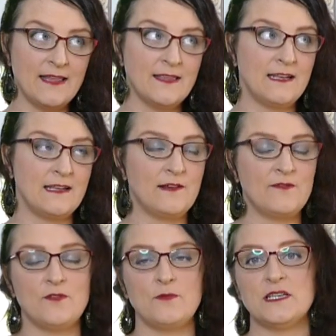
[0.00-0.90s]
other
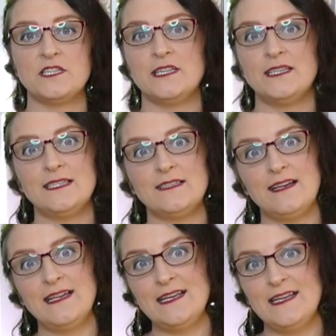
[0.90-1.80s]
love, which is
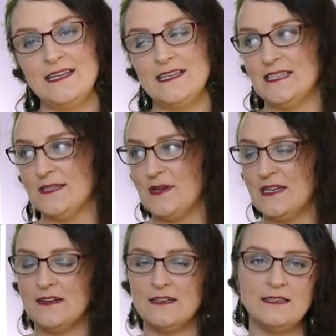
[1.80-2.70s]
dollies, my
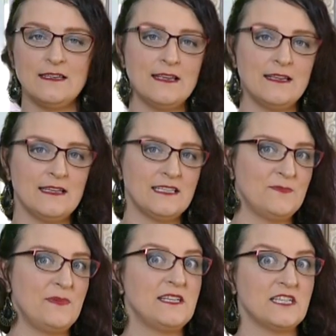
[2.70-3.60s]
little,
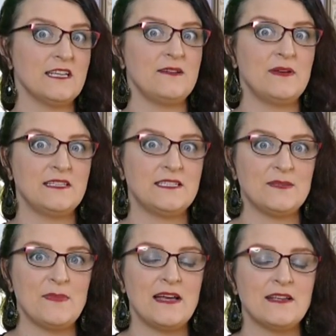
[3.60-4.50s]
especially my
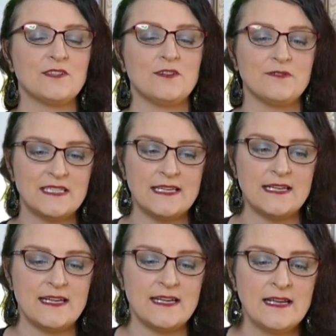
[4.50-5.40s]
Smart Doll
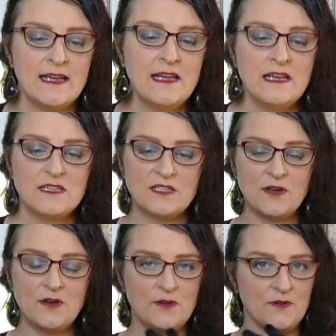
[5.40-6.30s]
City.
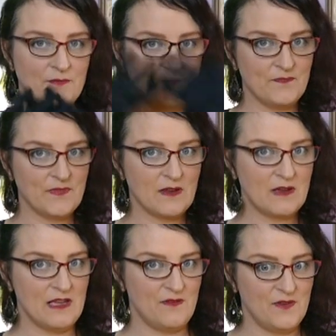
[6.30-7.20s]
So
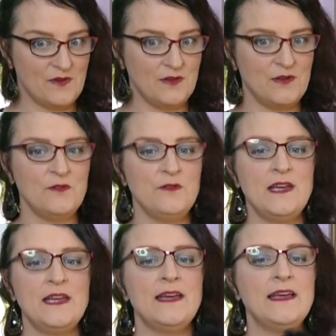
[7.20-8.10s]
if you're new
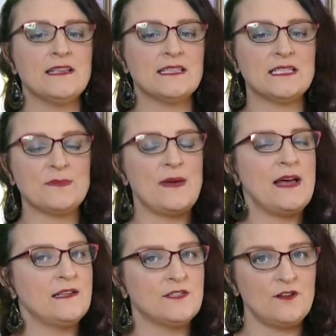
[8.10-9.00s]
here,
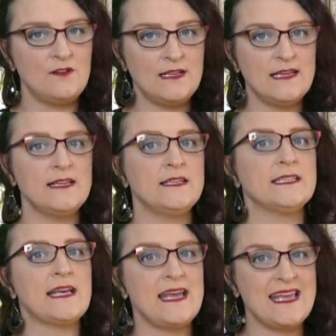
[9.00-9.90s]
Smart Doll
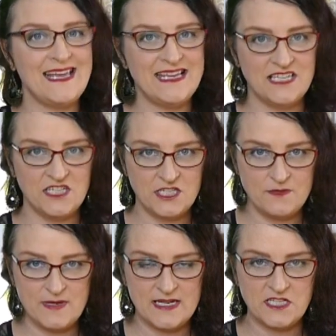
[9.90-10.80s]
is a
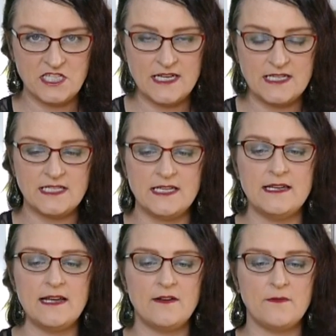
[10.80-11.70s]
hinged BJD.
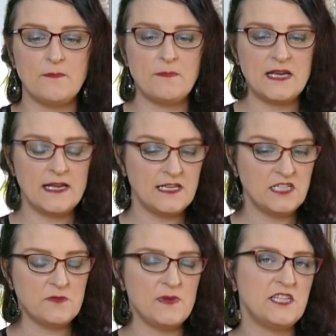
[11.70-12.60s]
Now,
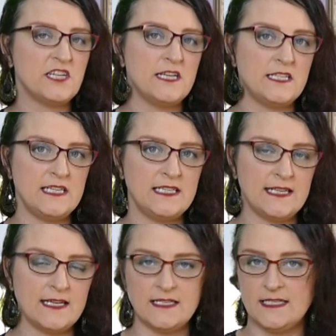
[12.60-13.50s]
hinged BJDs
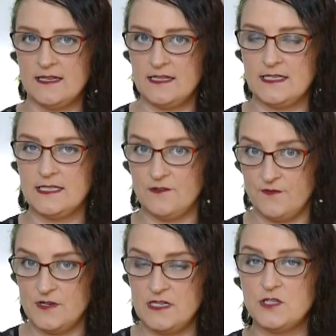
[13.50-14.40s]
are considered
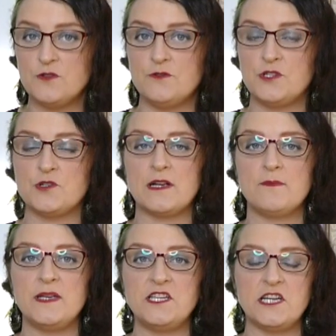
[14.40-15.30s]
different to
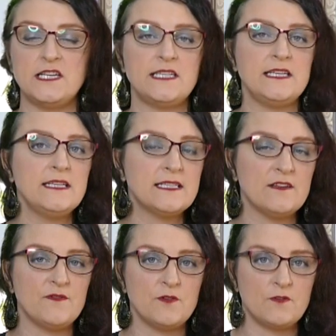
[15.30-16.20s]
strung BJDs.
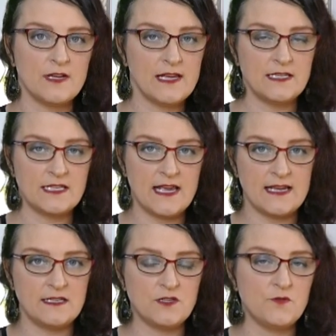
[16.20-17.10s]
If you're looking to get
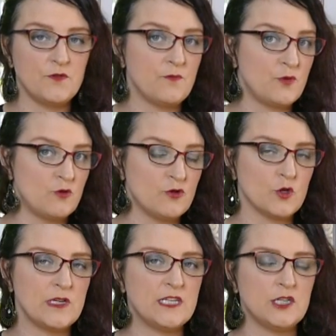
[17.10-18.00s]
into the ball
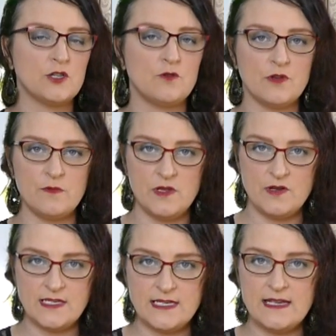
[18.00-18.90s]
jointed doll
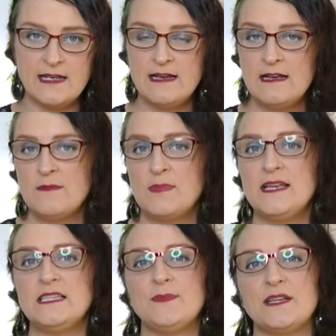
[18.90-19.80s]
community,
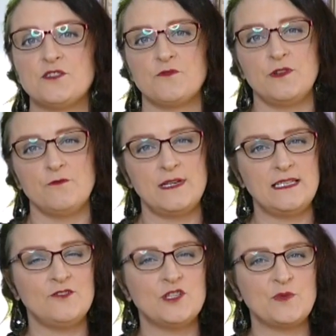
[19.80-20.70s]
please make sure you
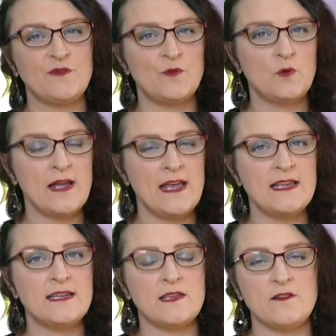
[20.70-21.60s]
research
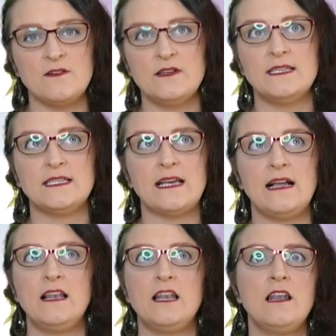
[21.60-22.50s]
beforehand. There is
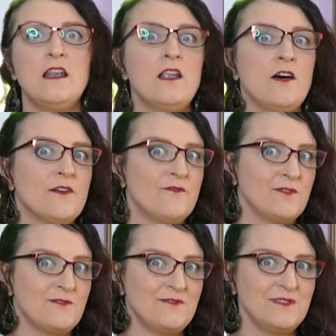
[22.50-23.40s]
a lot of
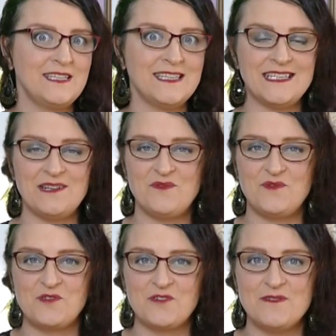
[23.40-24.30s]
rules to some
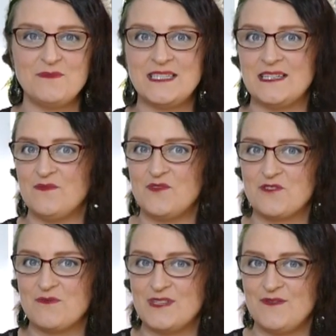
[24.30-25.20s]
forums. Some
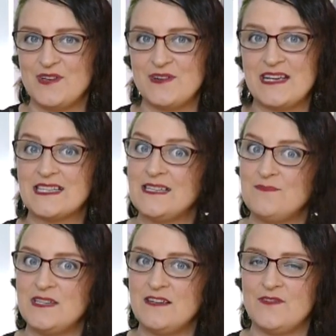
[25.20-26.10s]
forums are very
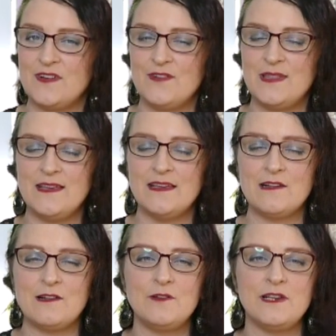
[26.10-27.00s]
accepting of everything,
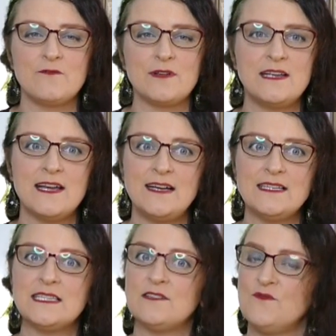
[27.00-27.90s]
including
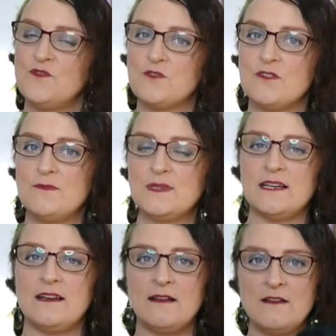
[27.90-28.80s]
recasts. Some forums
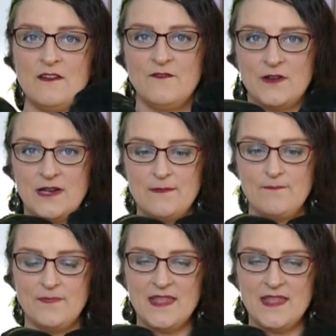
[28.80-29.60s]
are very